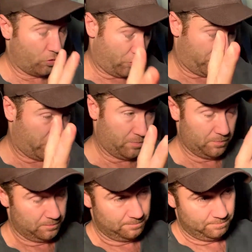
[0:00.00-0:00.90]
awful.
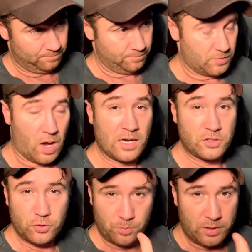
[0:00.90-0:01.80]
I
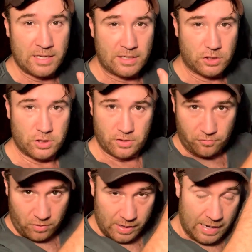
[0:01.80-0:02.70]
do bleach the
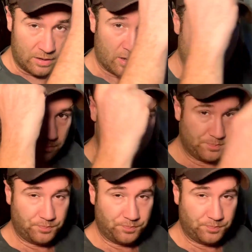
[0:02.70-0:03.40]
front hairline